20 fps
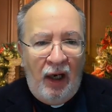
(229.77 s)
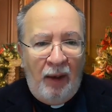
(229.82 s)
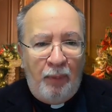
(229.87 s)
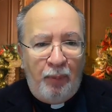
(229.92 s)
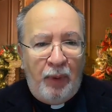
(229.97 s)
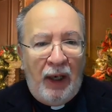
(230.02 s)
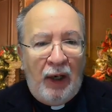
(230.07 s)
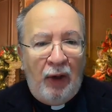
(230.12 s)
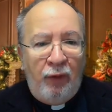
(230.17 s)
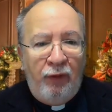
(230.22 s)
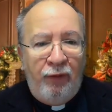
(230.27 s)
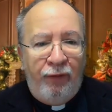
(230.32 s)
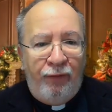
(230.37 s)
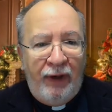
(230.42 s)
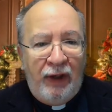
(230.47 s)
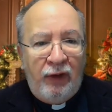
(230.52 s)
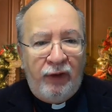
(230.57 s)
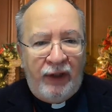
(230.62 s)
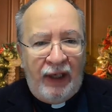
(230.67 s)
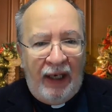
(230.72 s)
a brown
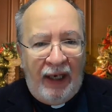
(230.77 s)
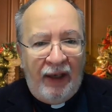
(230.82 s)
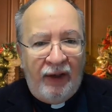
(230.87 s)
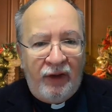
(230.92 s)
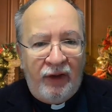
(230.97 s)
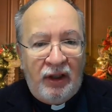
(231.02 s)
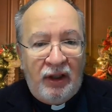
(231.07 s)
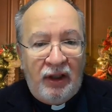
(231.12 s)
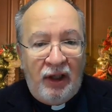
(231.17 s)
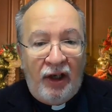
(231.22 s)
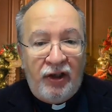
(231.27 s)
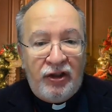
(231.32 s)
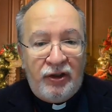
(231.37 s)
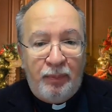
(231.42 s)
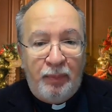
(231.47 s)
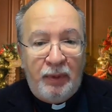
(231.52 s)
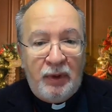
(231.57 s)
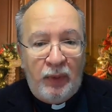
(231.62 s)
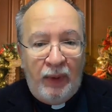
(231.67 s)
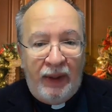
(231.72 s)
felt hat
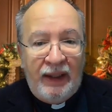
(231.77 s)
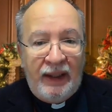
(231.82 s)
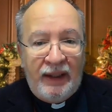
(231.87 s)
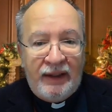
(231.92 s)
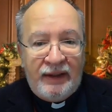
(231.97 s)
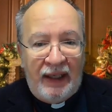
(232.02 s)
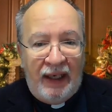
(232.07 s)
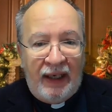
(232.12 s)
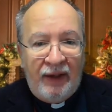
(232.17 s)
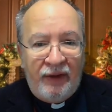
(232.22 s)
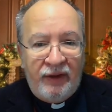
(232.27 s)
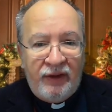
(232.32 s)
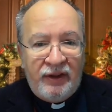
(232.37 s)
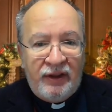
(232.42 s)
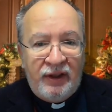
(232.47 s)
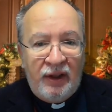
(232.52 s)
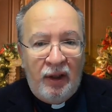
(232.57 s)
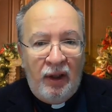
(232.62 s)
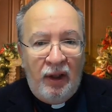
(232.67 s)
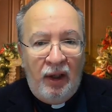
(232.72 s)
clutched between his
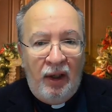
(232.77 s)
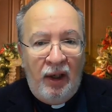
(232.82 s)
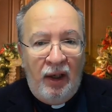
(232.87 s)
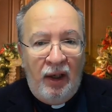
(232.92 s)
hands.